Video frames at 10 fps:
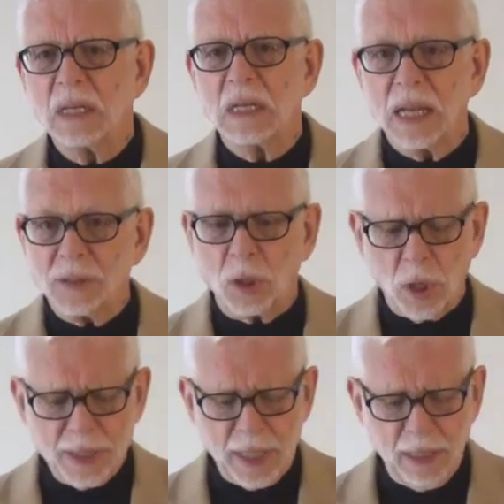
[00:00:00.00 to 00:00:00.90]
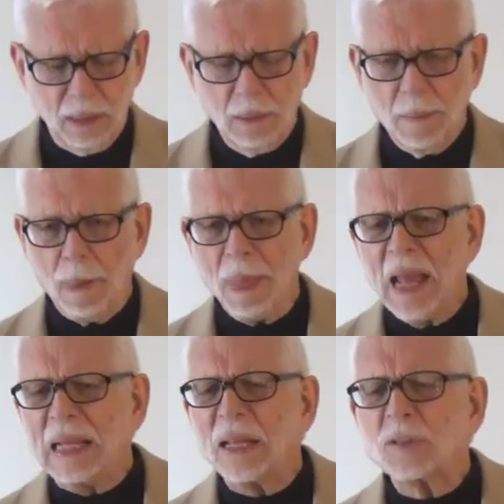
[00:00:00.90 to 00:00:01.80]
That's a good deal.
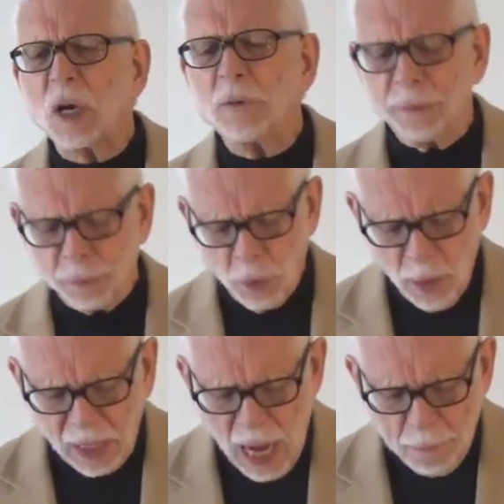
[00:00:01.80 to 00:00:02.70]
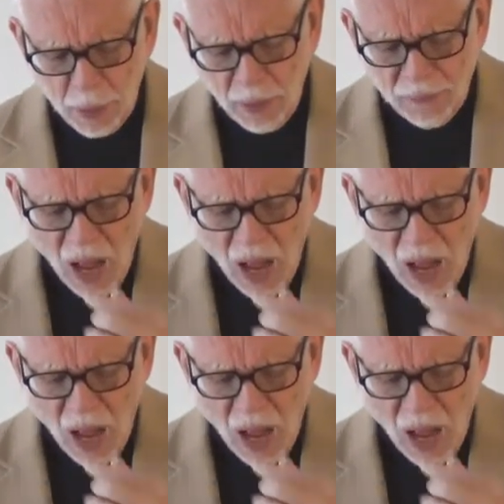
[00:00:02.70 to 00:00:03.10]
Let's go through a couple of